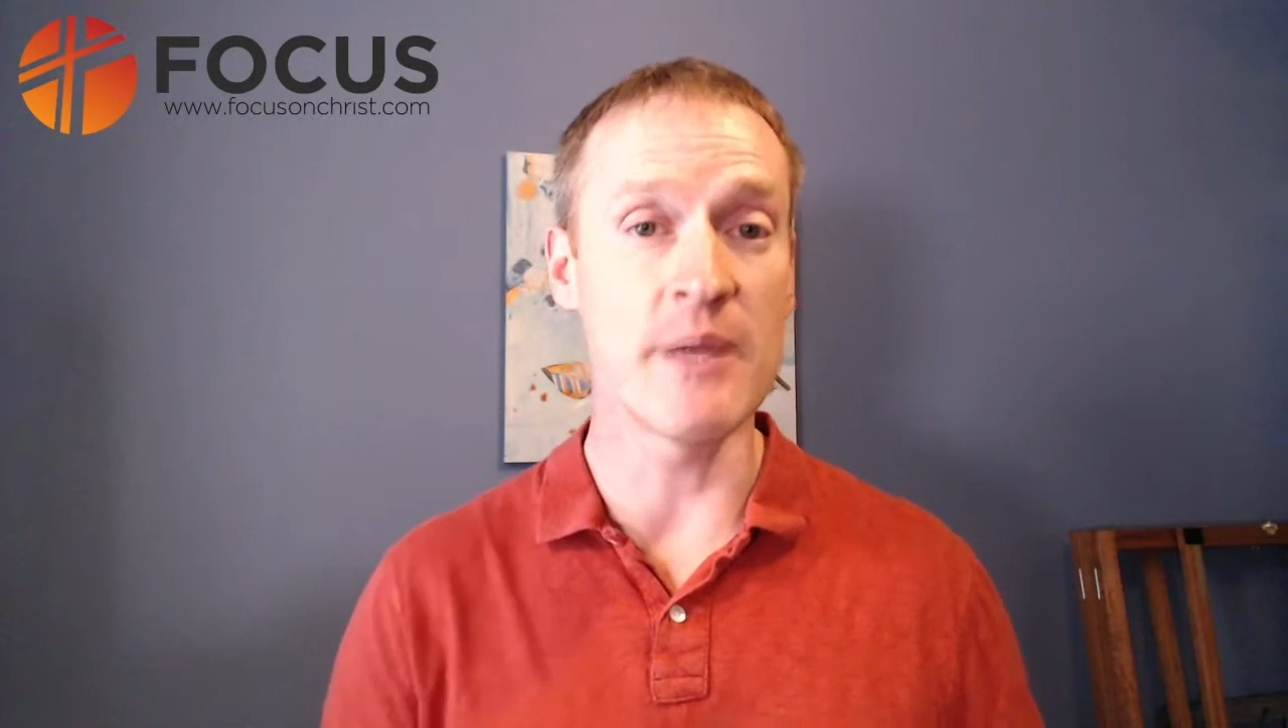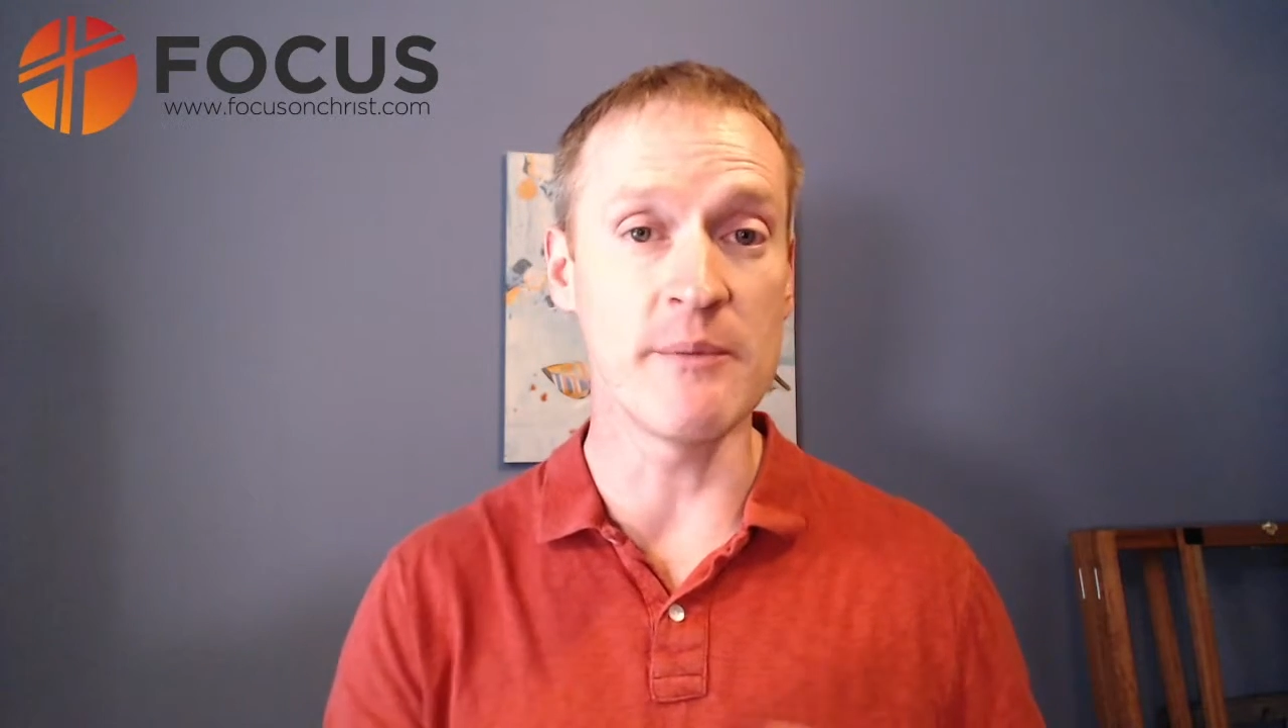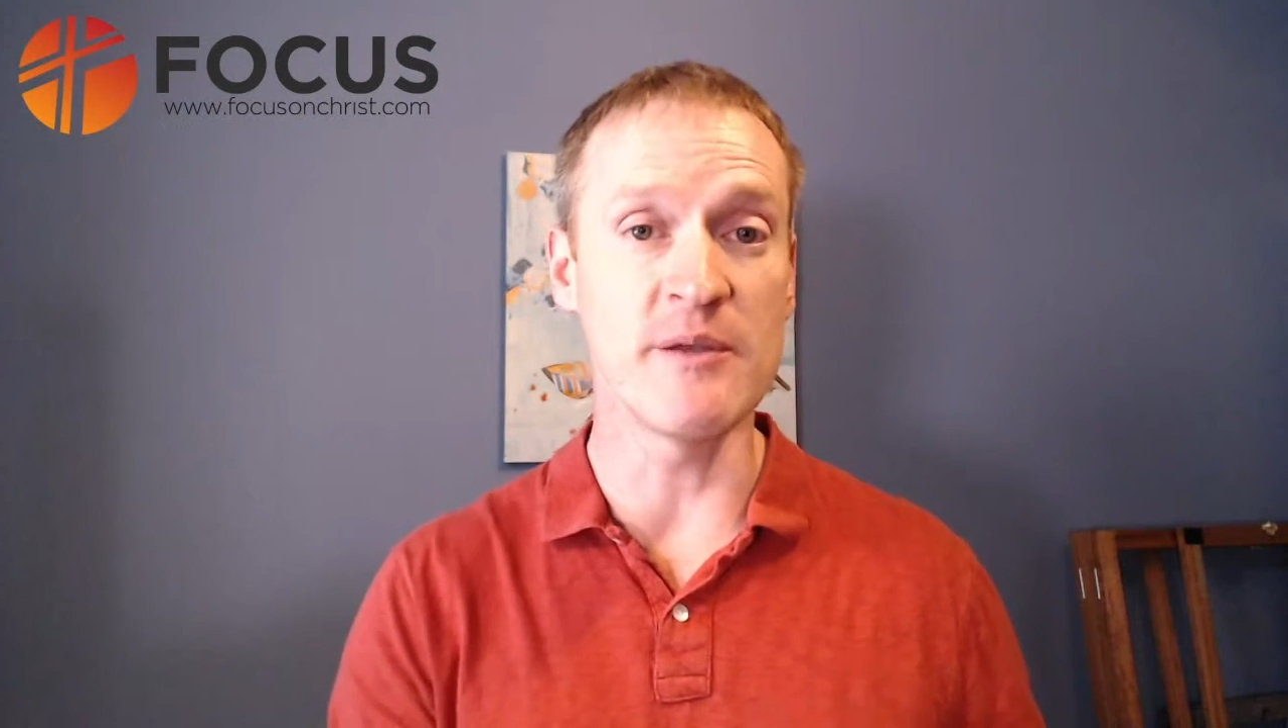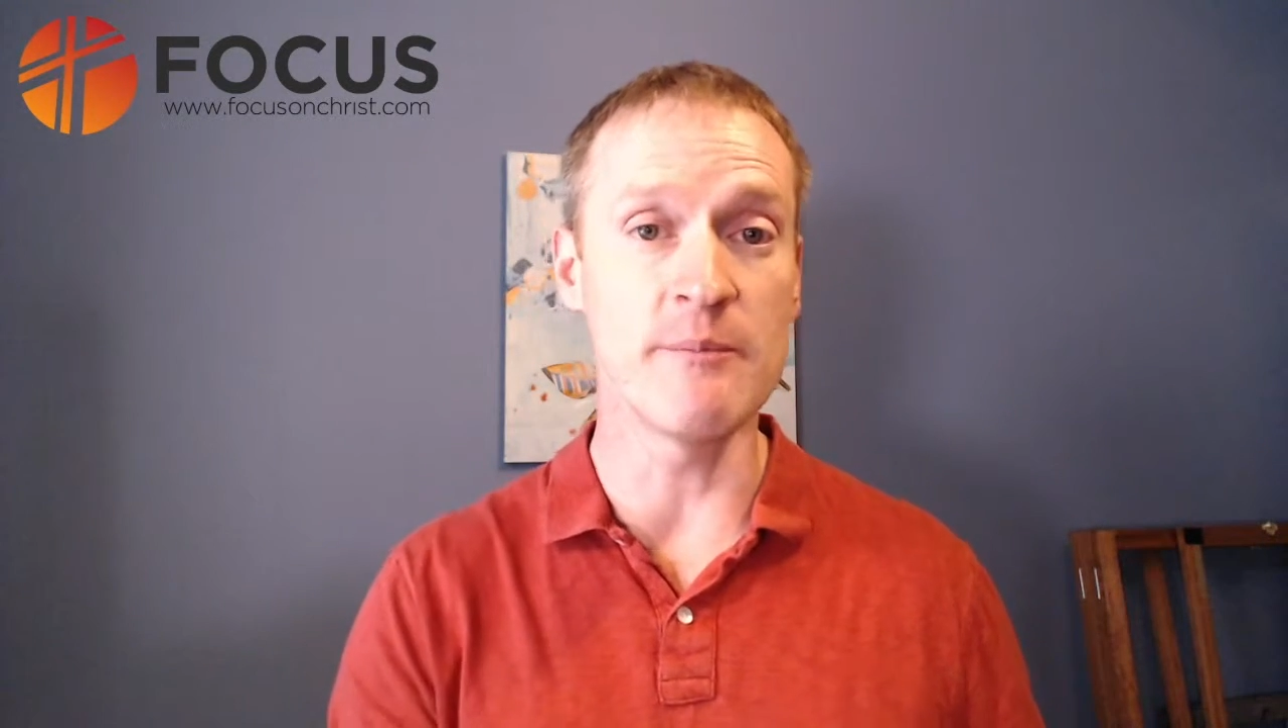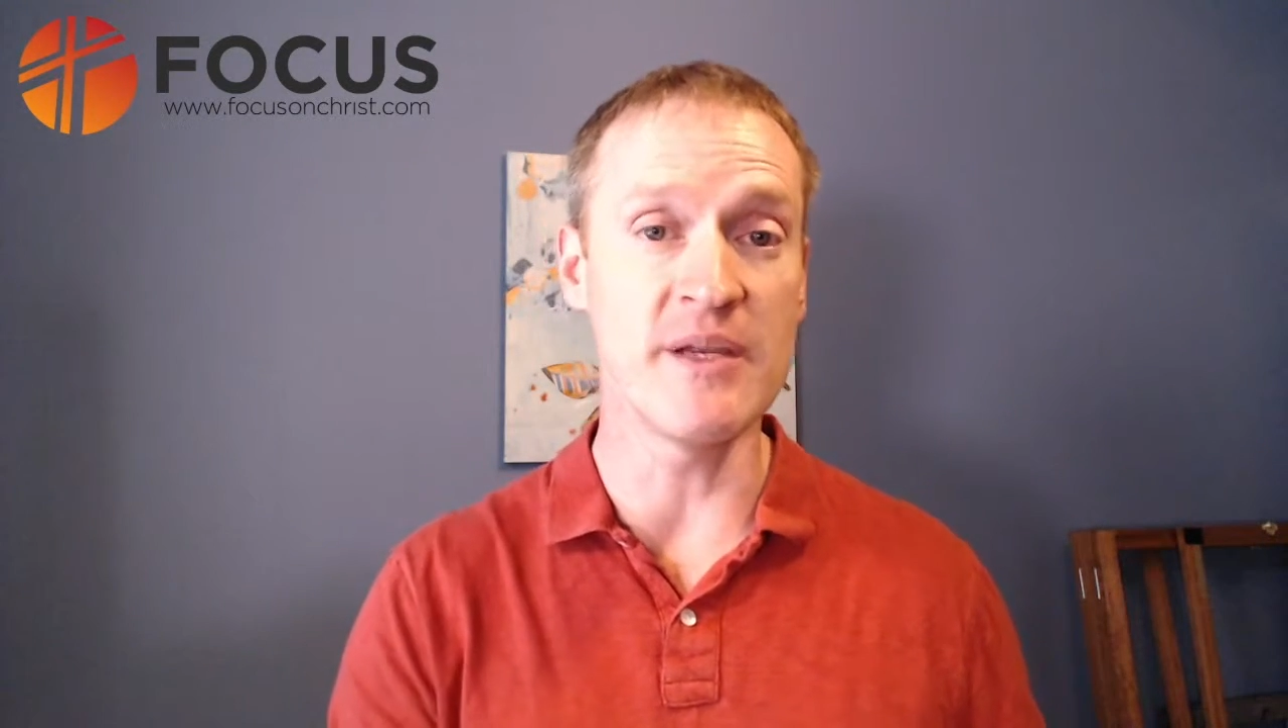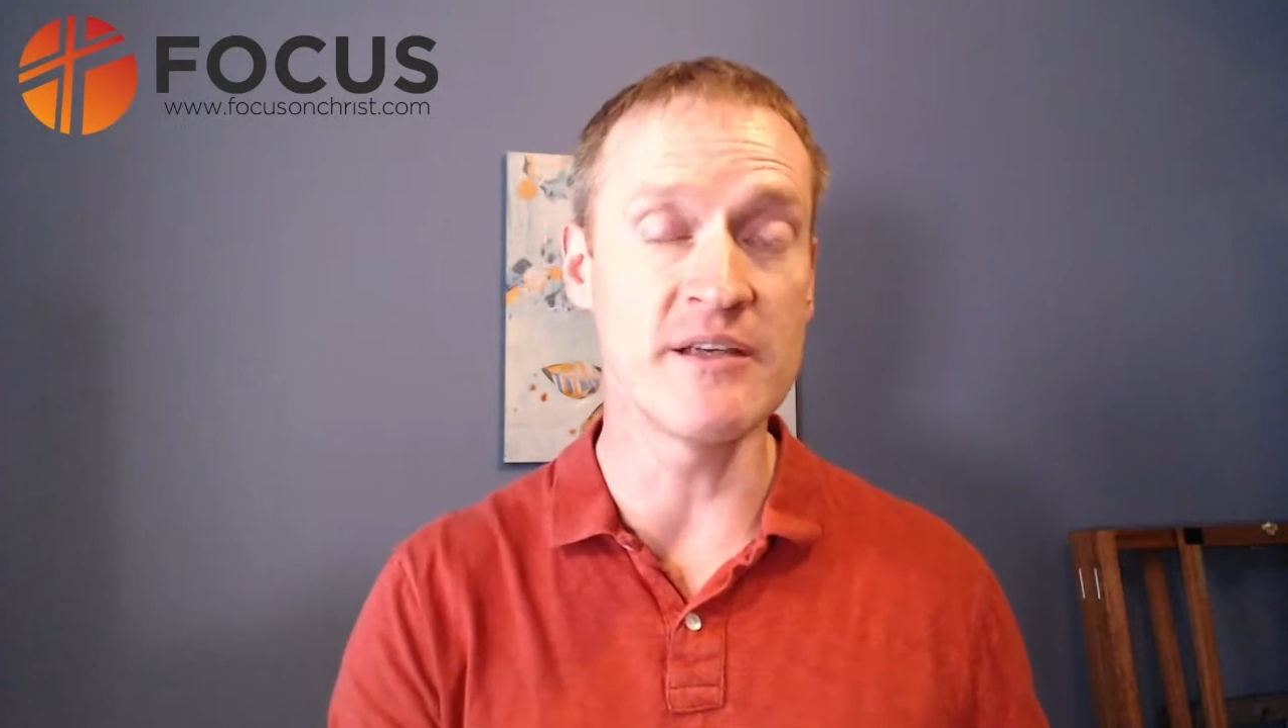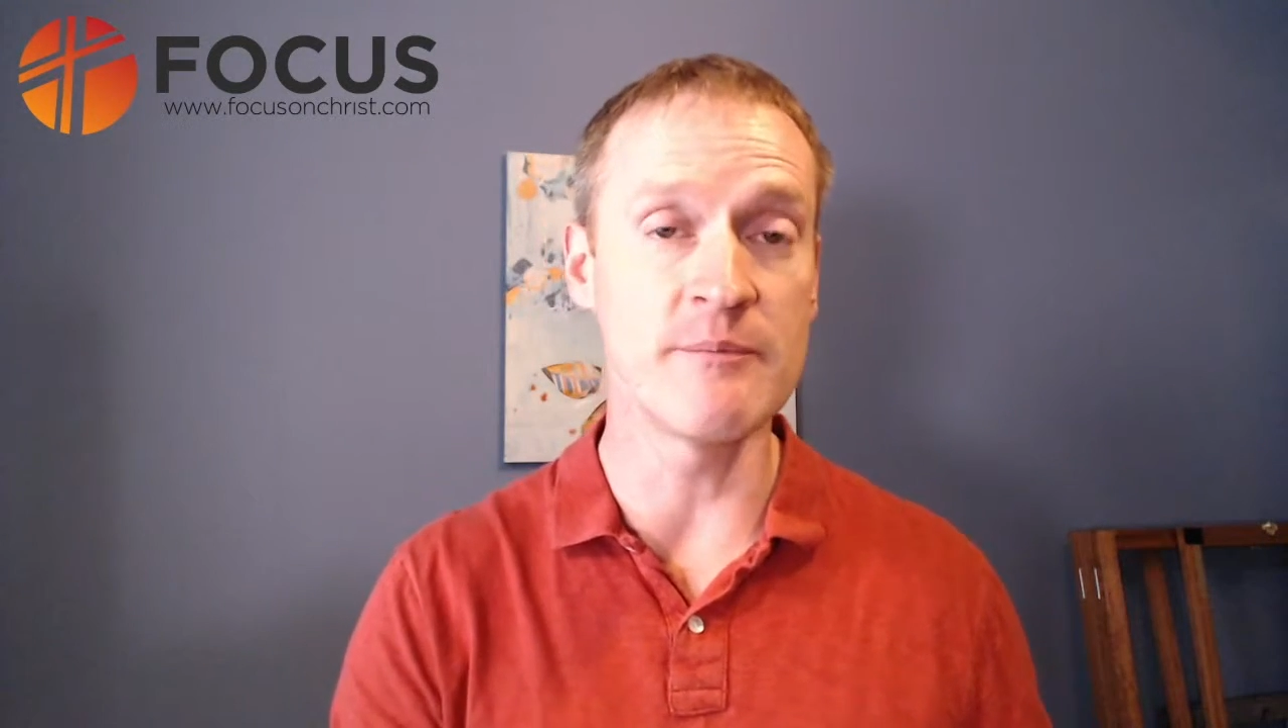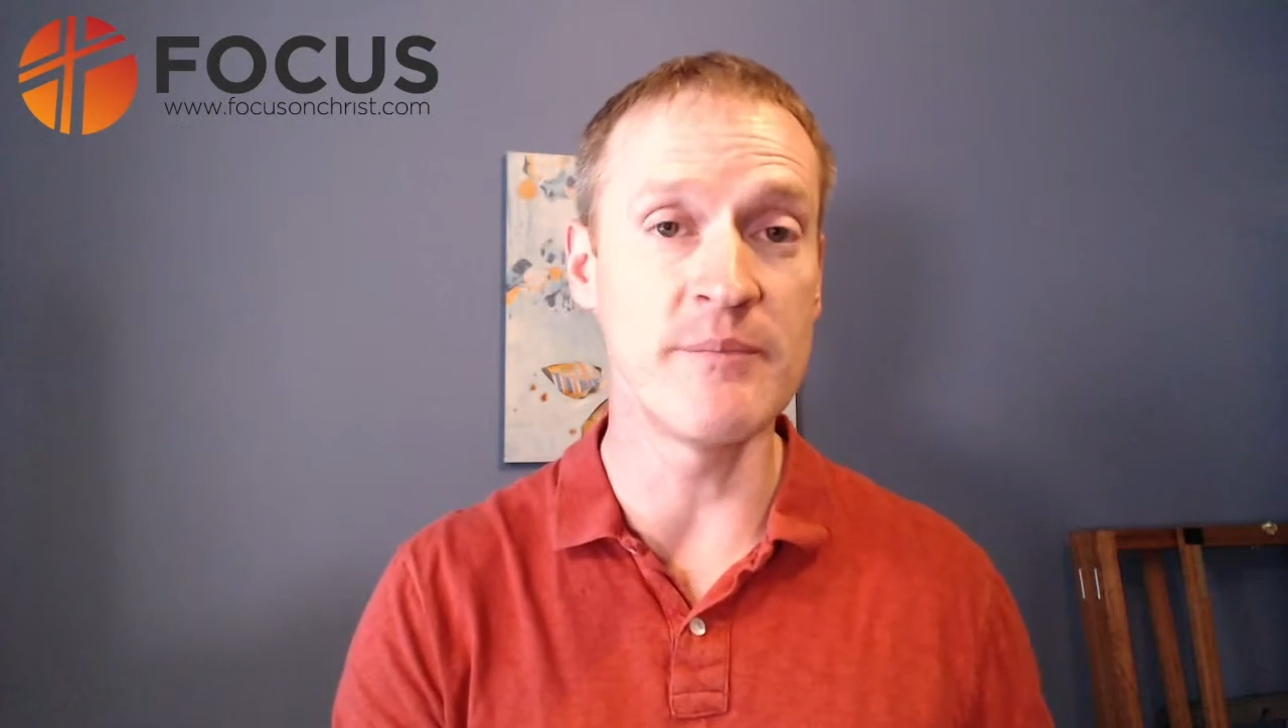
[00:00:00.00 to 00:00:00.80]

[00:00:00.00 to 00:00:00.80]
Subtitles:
Maybe it be